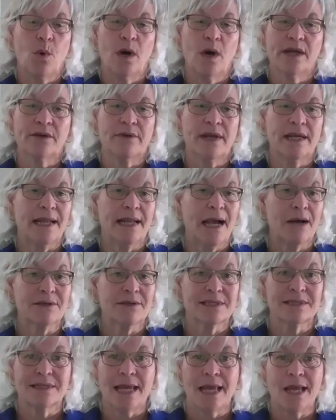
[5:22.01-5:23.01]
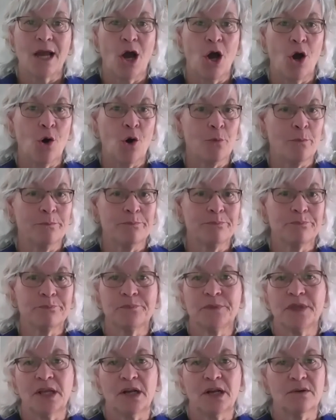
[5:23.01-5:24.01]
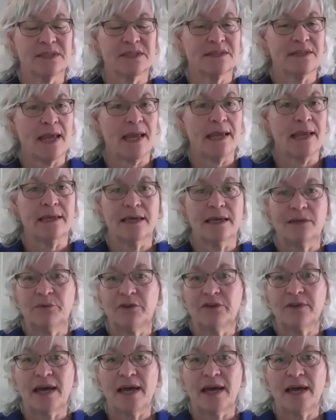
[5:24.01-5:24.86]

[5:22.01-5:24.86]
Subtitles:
One right now is stay home, stay in.